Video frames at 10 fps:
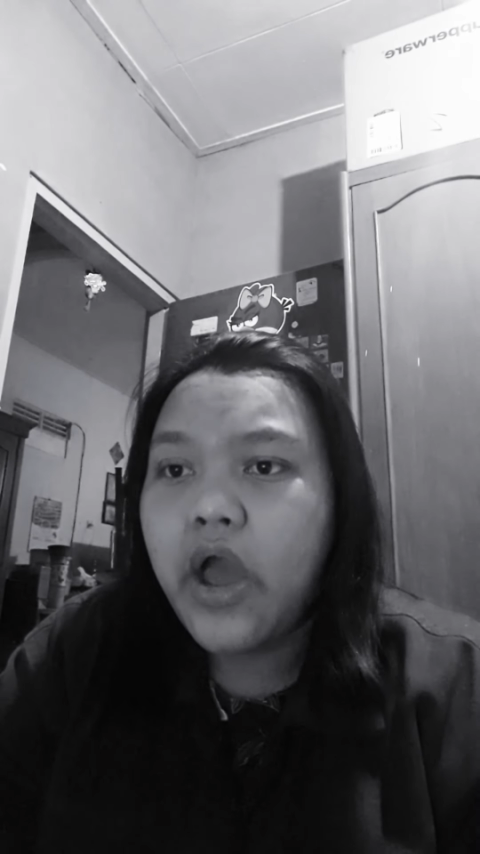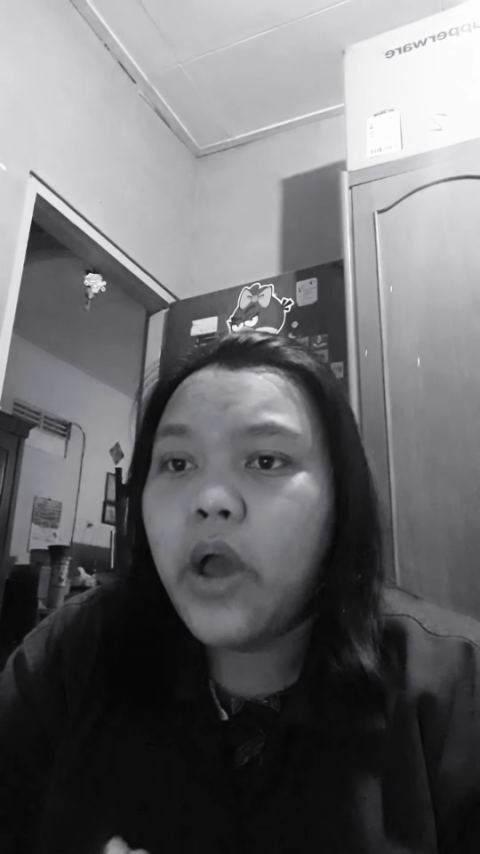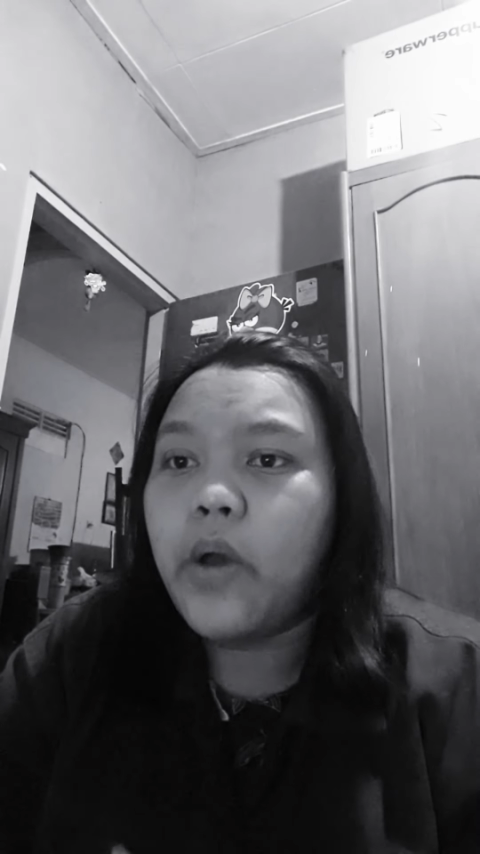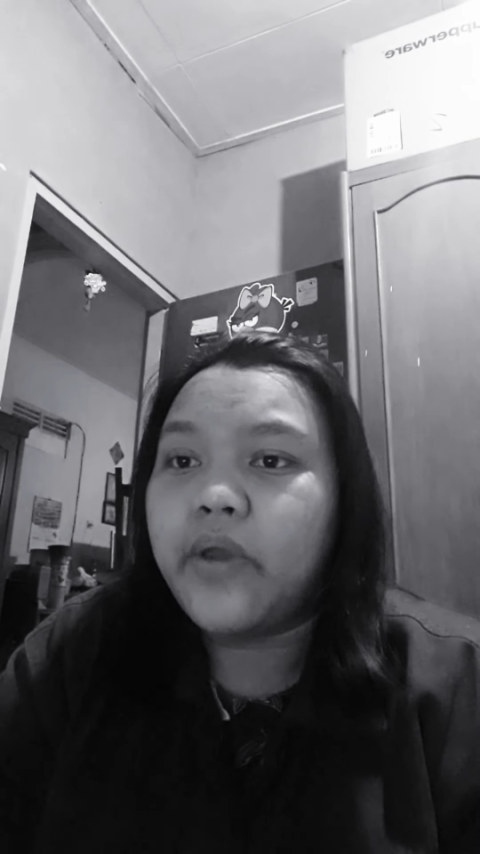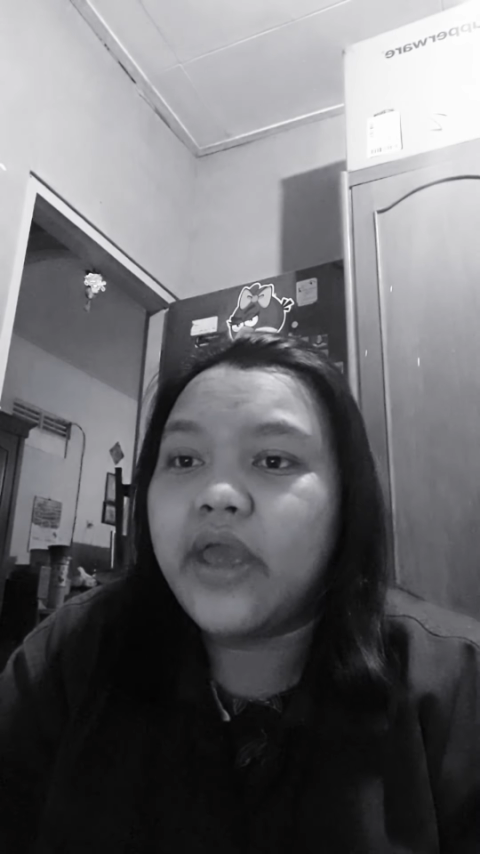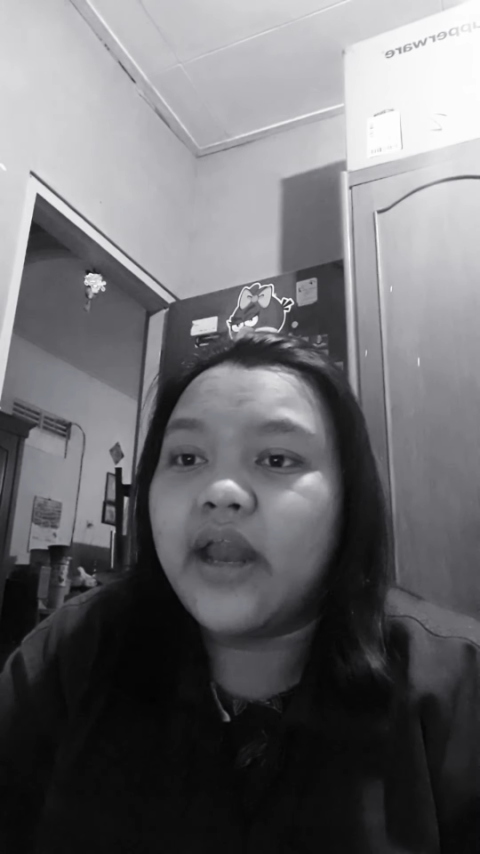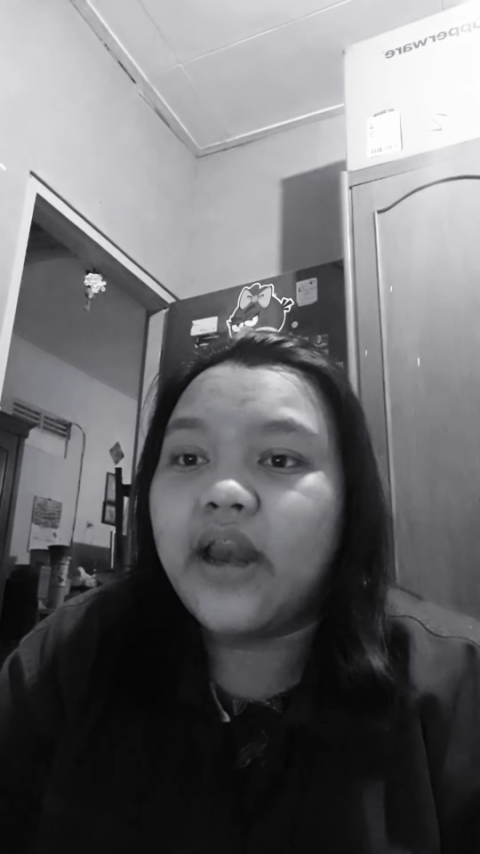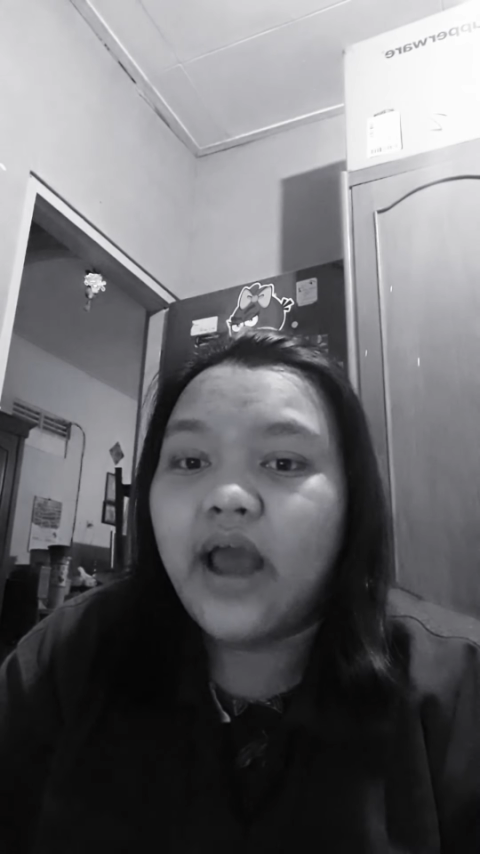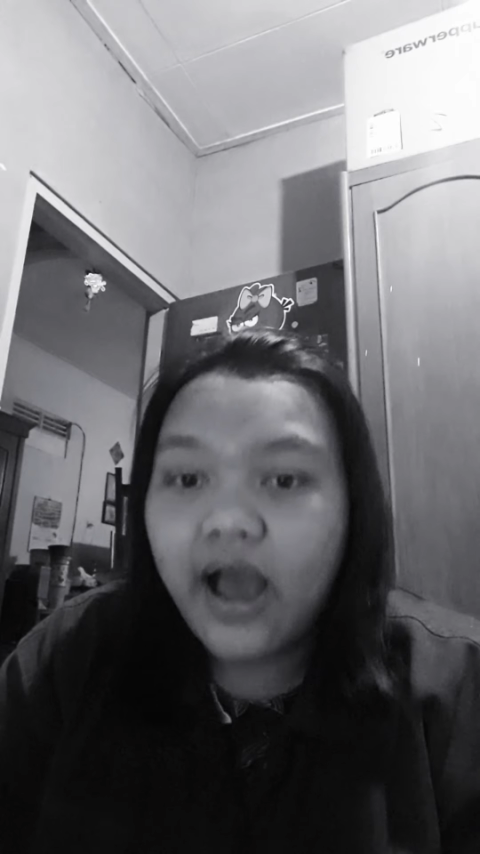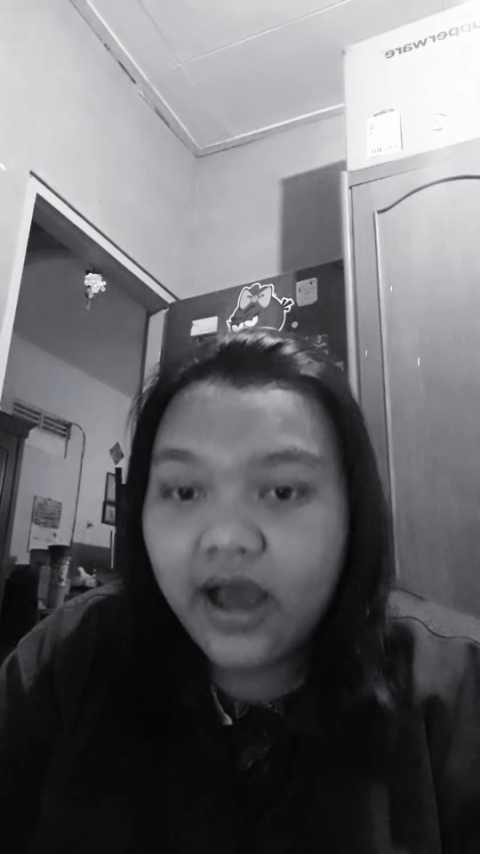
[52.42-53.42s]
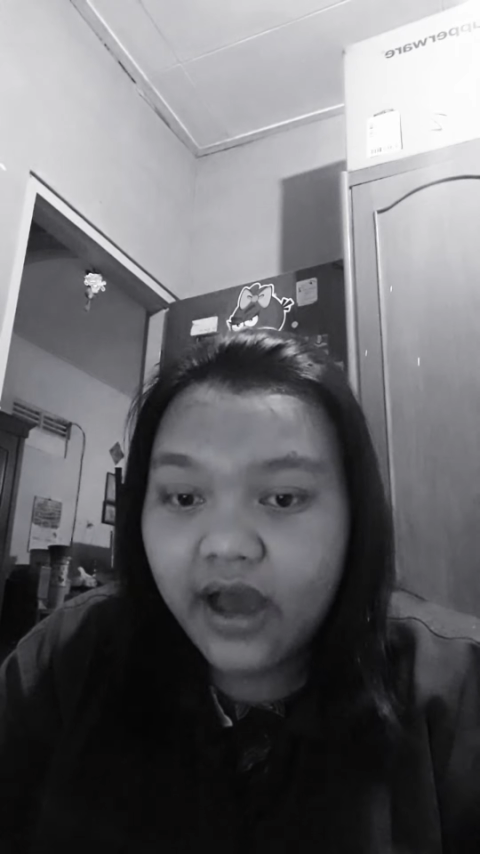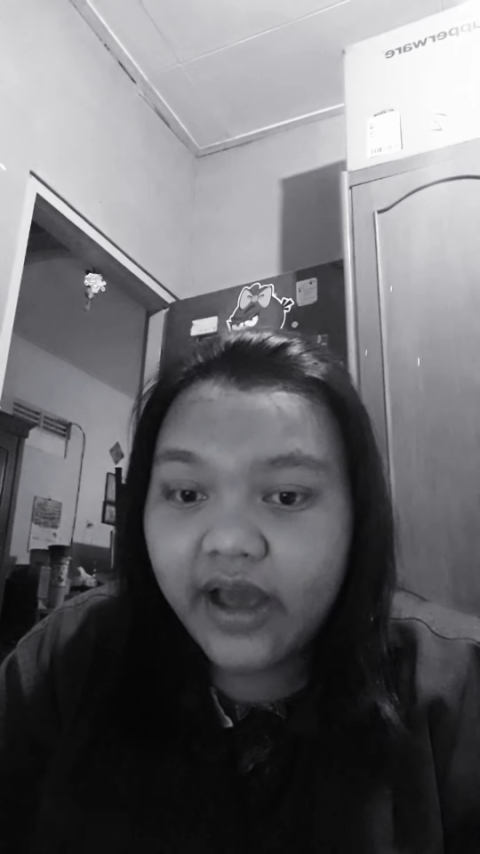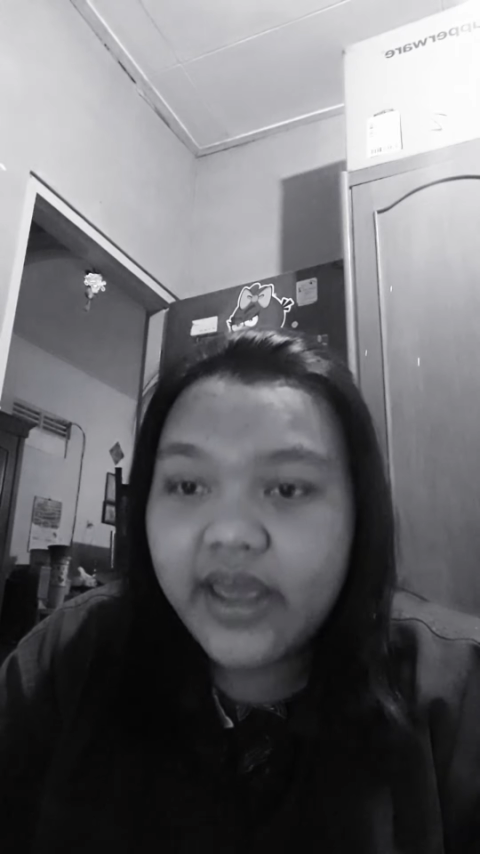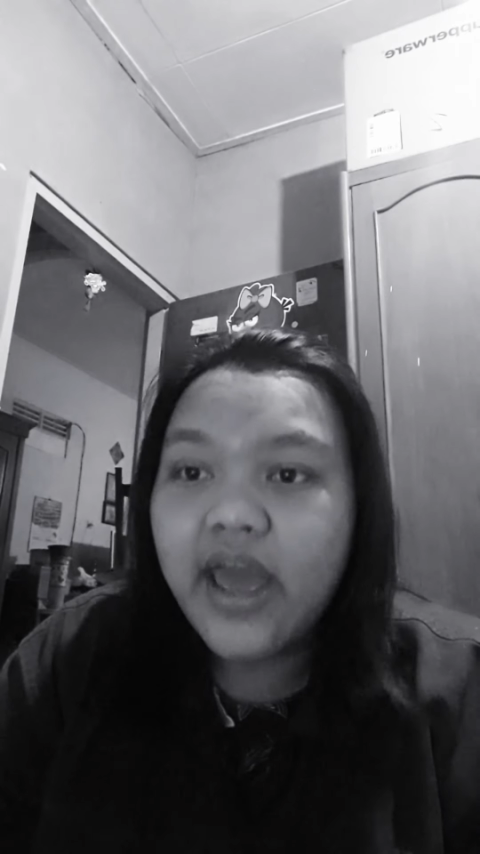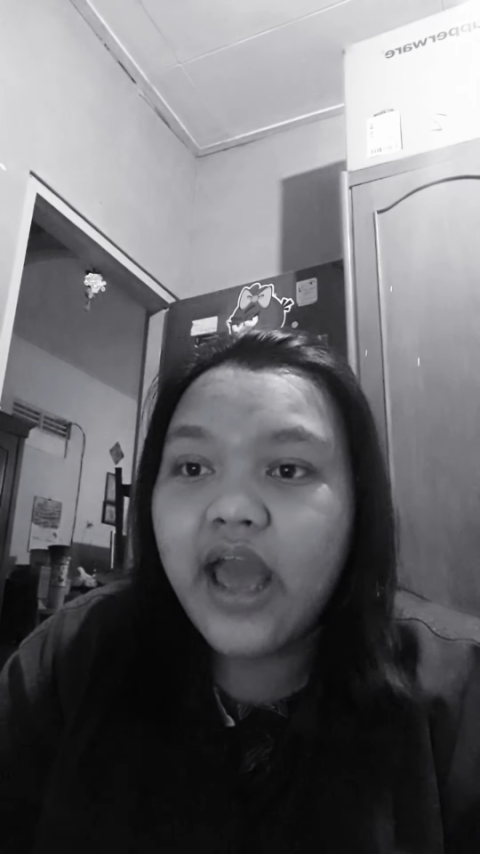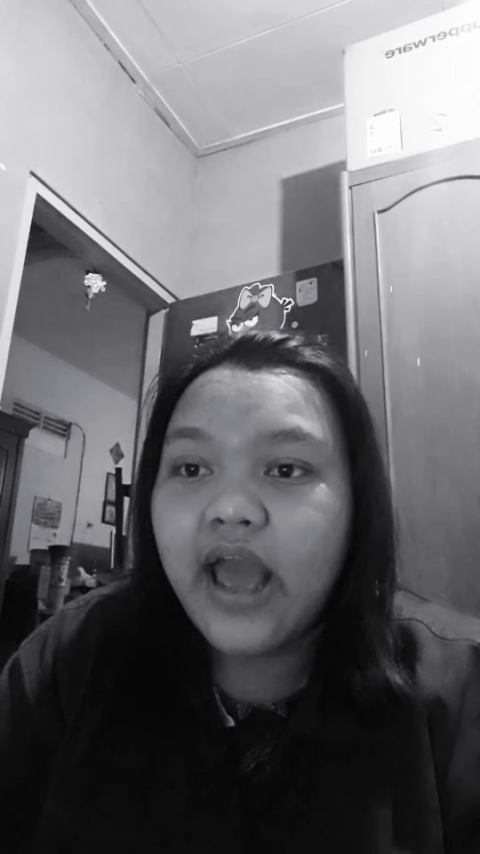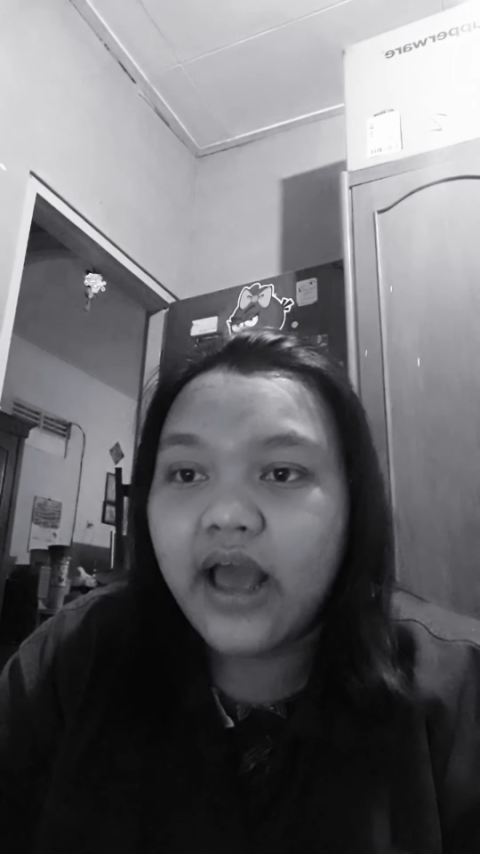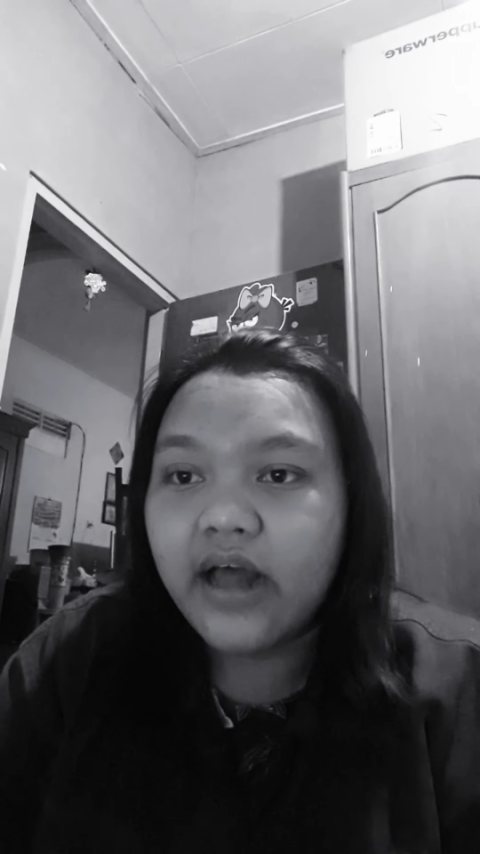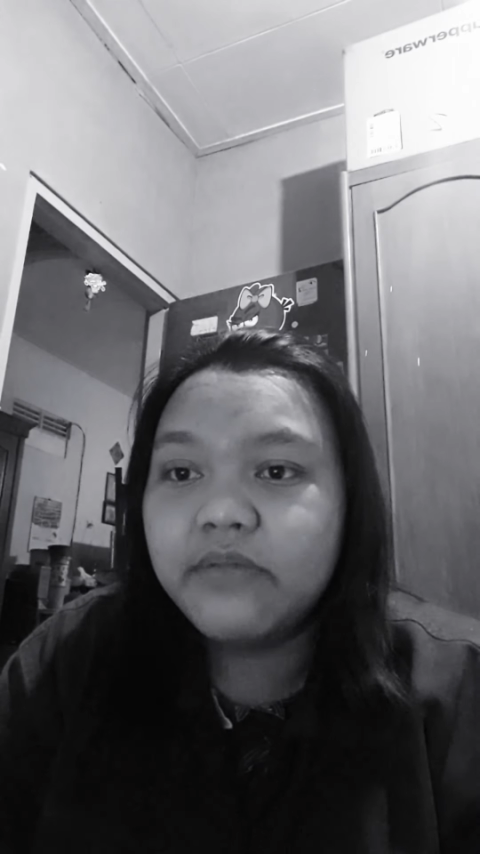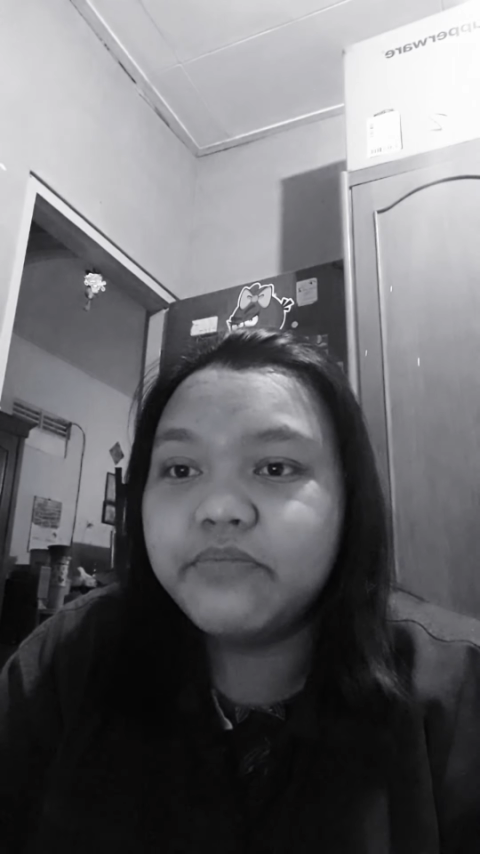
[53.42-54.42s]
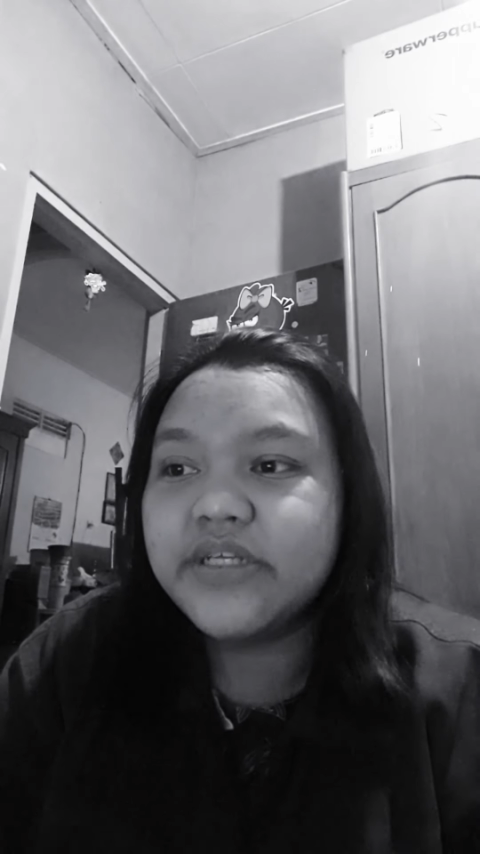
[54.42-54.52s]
How can I help